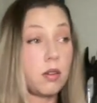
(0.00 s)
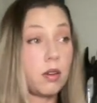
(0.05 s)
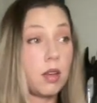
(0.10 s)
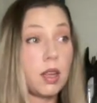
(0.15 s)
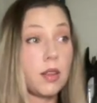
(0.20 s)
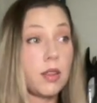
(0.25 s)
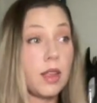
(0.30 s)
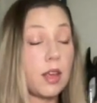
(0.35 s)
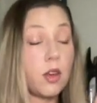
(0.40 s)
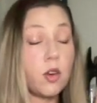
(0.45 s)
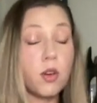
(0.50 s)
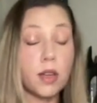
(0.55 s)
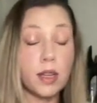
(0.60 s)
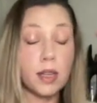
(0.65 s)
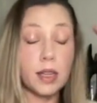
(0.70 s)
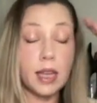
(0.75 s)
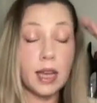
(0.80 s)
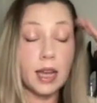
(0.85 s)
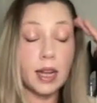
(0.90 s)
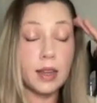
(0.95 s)
they couldn't
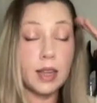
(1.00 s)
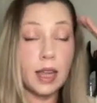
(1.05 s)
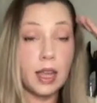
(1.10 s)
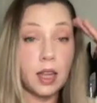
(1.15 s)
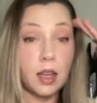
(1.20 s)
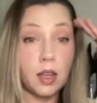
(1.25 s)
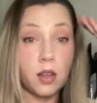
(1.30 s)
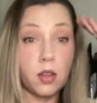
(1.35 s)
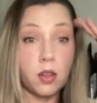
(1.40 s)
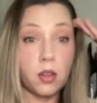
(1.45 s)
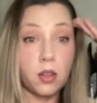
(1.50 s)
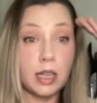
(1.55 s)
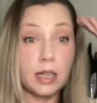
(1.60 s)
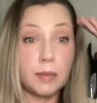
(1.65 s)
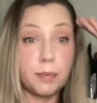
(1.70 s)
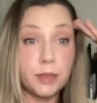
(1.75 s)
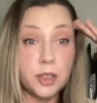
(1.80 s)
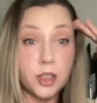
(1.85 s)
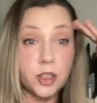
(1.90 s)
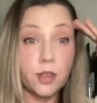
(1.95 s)
get,
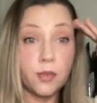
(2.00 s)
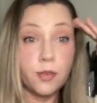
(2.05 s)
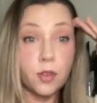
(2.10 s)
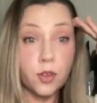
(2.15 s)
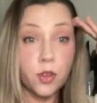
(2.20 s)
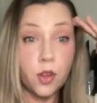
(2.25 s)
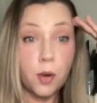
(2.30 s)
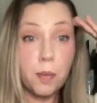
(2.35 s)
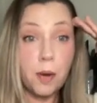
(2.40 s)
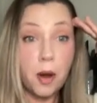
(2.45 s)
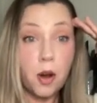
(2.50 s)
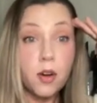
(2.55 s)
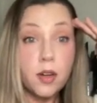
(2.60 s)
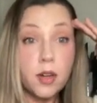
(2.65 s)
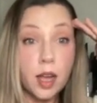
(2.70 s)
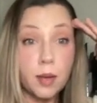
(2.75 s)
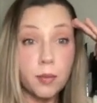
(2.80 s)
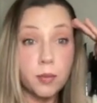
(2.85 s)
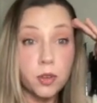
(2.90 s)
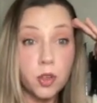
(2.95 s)
it shifted their
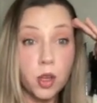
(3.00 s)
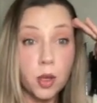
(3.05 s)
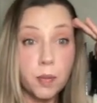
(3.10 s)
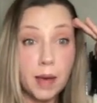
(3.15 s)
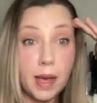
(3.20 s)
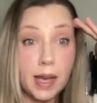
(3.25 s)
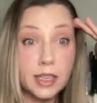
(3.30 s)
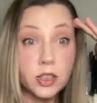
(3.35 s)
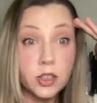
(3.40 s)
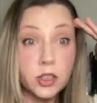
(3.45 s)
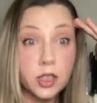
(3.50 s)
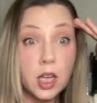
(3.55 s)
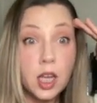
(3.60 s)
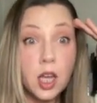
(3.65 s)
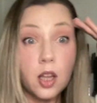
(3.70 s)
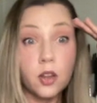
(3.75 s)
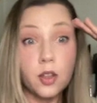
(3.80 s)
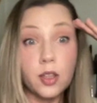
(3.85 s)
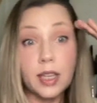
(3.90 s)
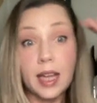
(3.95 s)
paradigm so much.
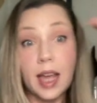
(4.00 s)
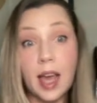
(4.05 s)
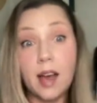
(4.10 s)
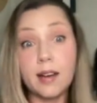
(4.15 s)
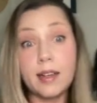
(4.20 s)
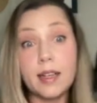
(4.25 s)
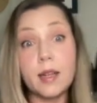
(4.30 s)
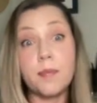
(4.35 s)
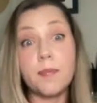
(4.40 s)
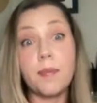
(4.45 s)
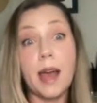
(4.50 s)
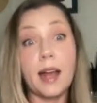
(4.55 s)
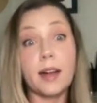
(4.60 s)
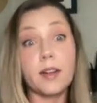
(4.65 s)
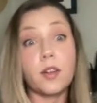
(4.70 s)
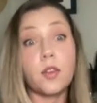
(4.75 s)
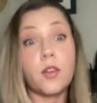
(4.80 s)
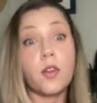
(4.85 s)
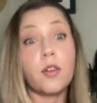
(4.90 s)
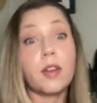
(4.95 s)
Look at how it
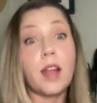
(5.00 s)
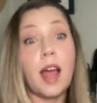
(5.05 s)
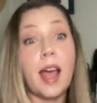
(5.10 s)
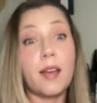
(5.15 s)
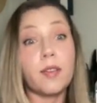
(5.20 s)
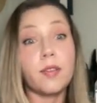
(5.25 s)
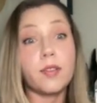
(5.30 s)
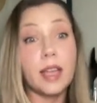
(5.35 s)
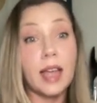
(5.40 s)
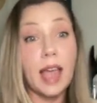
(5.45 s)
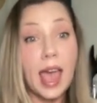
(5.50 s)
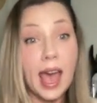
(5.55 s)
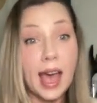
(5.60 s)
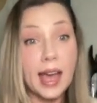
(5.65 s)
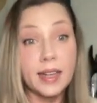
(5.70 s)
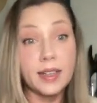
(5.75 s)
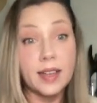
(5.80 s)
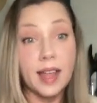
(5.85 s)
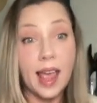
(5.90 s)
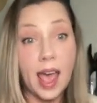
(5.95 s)
impacted their lives. They
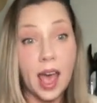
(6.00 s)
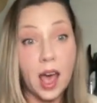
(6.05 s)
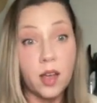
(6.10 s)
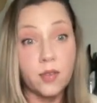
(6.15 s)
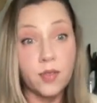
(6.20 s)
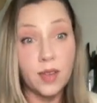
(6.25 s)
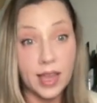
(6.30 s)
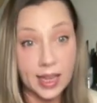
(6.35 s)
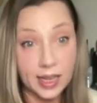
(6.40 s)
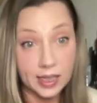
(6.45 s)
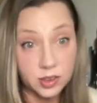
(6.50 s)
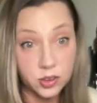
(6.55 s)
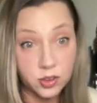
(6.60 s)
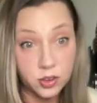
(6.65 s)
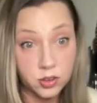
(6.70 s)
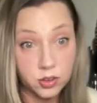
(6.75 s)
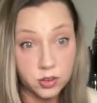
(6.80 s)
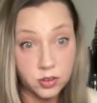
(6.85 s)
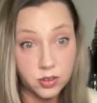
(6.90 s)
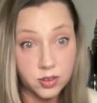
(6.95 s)
had to have
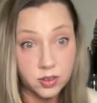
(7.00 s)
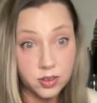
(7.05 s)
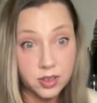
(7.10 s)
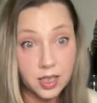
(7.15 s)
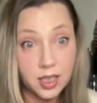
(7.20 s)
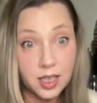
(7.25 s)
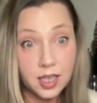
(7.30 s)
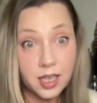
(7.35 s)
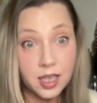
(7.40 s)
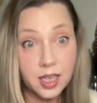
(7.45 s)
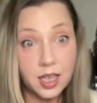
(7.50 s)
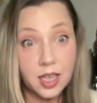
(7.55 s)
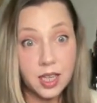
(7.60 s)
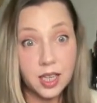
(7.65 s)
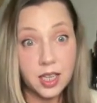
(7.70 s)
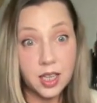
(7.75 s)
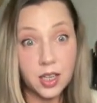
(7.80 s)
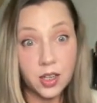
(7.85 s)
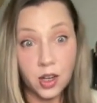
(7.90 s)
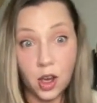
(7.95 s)
answers.
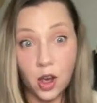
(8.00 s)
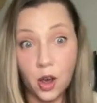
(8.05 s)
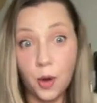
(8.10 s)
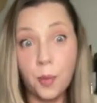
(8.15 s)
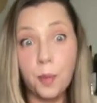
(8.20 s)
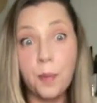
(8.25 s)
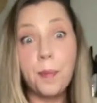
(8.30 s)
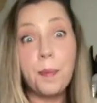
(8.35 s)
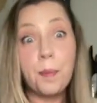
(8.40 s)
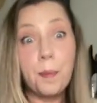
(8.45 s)
Yes. You know?